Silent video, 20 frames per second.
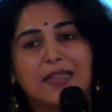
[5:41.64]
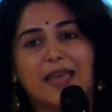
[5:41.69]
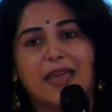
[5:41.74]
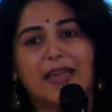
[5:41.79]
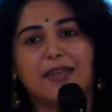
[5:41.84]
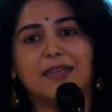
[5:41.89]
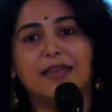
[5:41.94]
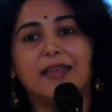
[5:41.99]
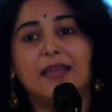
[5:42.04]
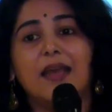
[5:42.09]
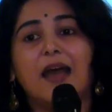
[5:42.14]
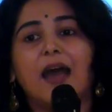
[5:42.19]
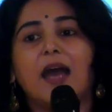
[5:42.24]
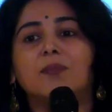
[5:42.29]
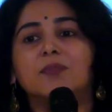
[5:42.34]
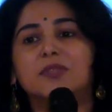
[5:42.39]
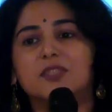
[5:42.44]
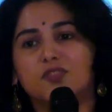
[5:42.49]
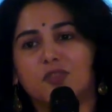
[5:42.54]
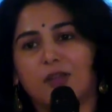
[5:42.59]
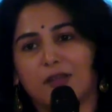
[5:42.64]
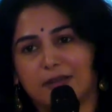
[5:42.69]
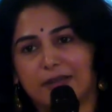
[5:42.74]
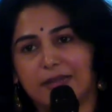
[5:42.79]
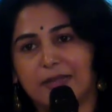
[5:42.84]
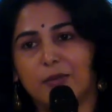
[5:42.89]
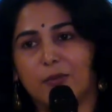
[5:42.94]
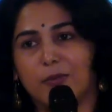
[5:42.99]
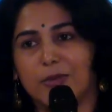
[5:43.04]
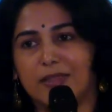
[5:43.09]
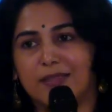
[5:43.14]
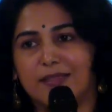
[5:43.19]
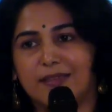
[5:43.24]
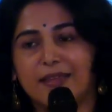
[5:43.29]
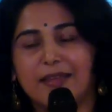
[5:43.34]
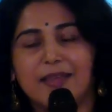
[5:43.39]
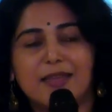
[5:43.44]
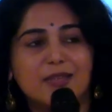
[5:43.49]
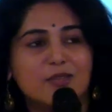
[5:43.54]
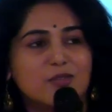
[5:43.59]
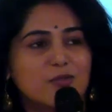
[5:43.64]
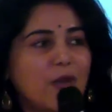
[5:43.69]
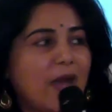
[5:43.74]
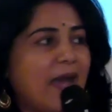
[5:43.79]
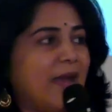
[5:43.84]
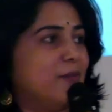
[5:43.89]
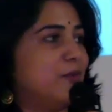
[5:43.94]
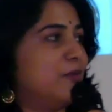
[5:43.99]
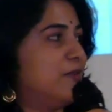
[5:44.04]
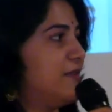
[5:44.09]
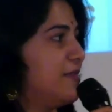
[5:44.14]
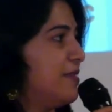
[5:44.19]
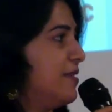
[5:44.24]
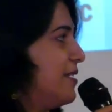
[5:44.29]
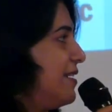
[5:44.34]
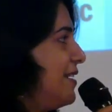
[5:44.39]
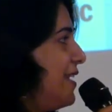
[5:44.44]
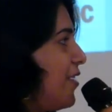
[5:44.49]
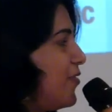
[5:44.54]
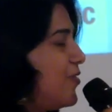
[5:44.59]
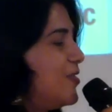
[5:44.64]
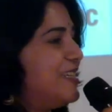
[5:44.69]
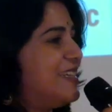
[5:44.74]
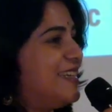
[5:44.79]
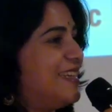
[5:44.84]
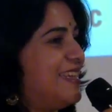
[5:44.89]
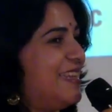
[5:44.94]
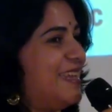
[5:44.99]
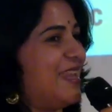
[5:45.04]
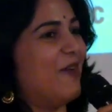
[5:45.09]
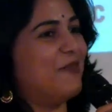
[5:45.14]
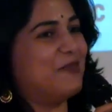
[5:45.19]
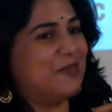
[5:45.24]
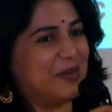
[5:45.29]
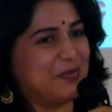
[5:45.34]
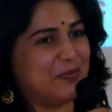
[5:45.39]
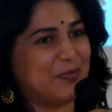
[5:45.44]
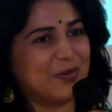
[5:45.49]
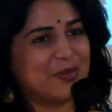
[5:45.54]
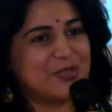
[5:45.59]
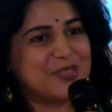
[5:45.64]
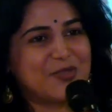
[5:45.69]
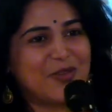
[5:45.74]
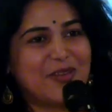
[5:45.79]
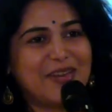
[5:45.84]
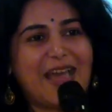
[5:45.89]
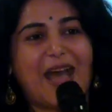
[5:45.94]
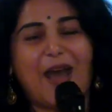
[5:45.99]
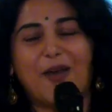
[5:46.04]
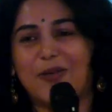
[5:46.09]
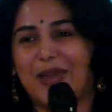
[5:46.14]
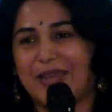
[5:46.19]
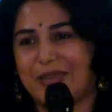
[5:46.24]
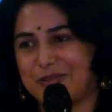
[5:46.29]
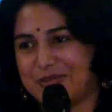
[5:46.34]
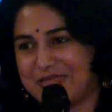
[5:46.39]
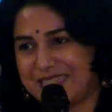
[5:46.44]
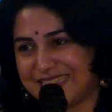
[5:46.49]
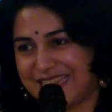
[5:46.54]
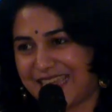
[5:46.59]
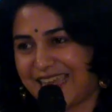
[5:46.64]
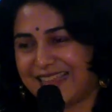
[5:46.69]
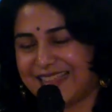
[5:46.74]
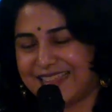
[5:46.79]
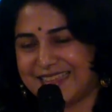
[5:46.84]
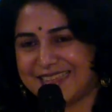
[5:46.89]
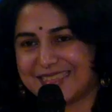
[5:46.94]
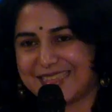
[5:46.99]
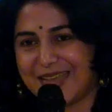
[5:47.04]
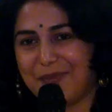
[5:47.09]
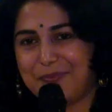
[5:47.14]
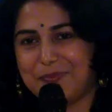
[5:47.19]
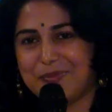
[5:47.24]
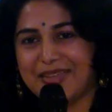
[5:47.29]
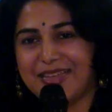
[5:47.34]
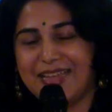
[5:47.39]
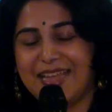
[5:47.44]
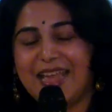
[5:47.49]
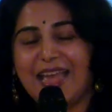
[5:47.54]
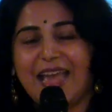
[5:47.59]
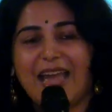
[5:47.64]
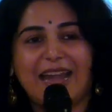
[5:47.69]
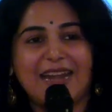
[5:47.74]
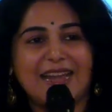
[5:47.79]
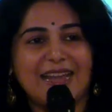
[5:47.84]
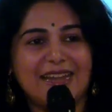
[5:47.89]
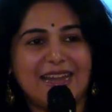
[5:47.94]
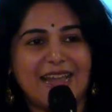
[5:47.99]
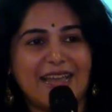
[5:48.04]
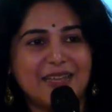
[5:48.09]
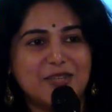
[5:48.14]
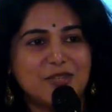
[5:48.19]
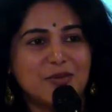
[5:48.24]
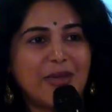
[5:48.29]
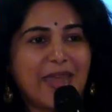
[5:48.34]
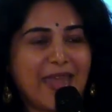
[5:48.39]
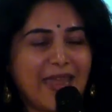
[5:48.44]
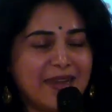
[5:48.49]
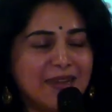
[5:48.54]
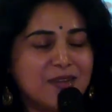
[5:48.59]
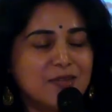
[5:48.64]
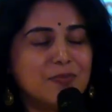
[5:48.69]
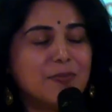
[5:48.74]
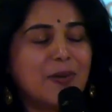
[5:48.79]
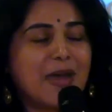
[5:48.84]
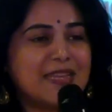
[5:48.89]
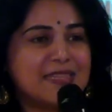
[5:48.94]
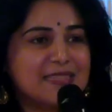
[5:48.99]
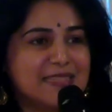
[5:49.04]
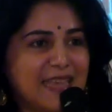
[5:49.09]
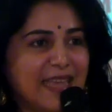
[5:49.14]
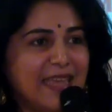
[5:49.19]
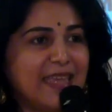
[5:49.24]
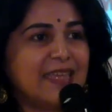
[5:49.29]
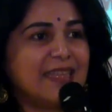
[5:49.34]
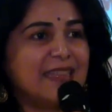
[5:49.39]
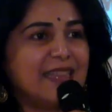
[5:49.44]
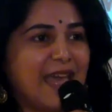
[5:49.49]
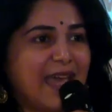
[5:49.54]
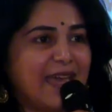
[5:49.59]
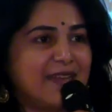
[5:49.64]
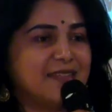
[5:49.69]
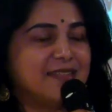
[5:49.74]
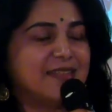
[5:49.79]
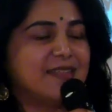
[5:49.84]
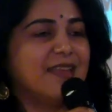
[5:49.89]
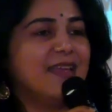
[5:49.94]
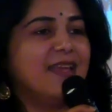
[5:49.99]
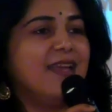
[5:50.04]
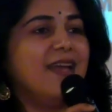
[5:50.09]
that I'm struggling with. So I would definitely love inputs on how I could scale this up. And I'd like to end by saying that